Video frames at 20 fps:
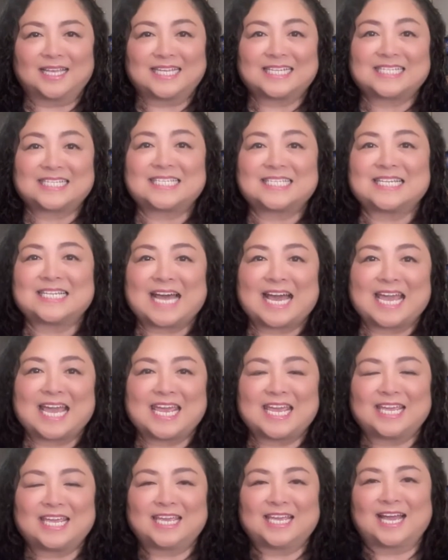it's
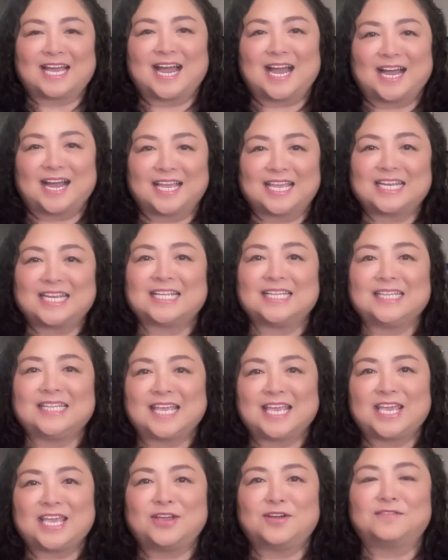like in a
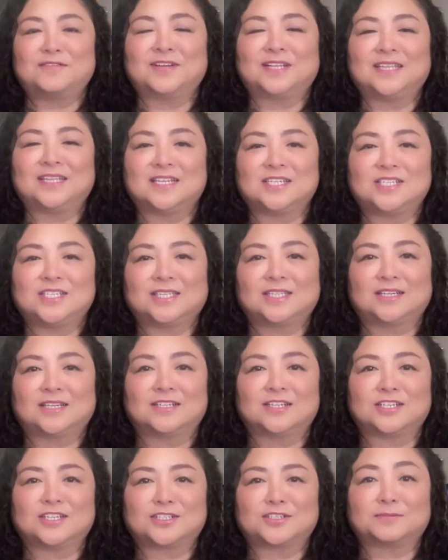day of a
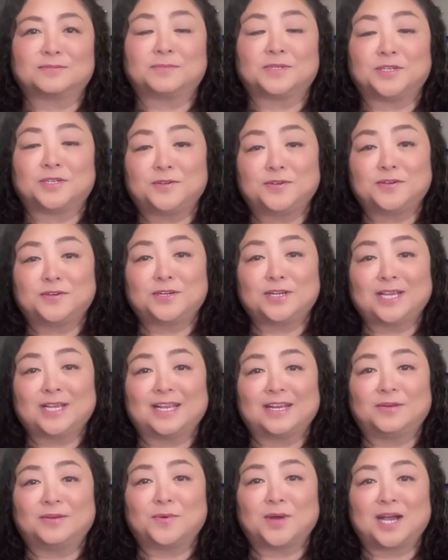digital entrepreneur
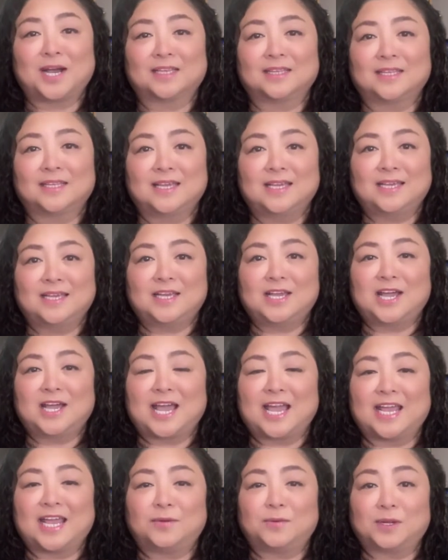and what
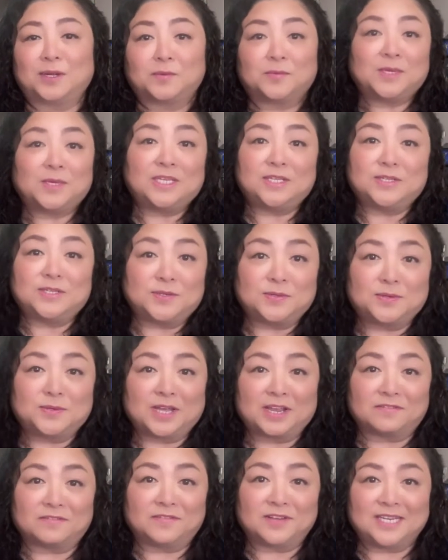we
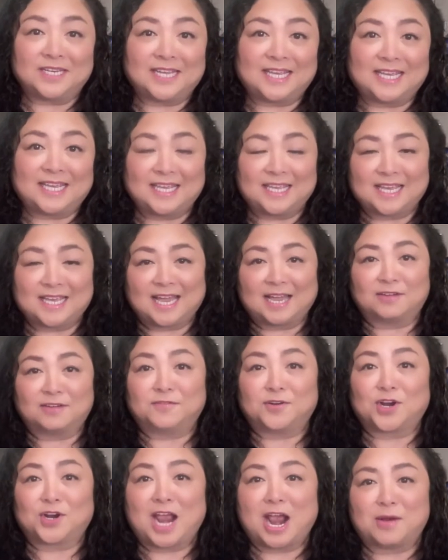do every day
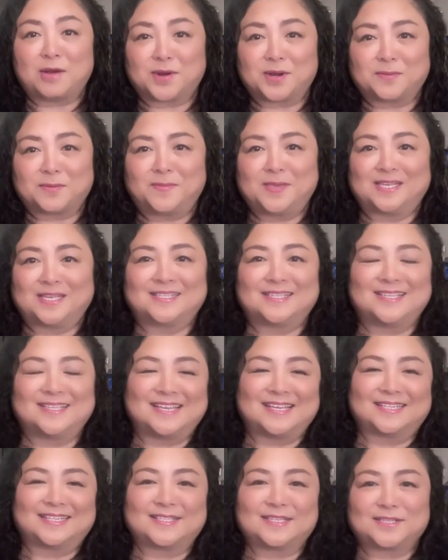for our
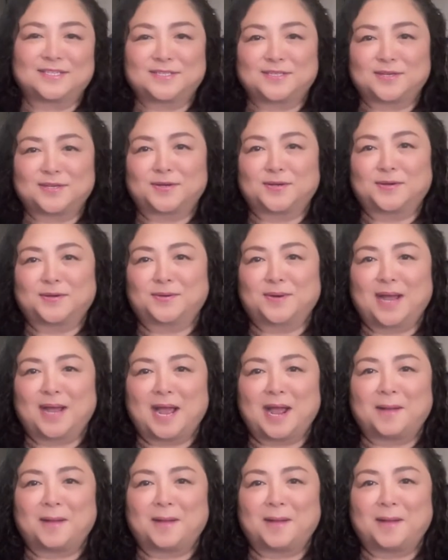business. So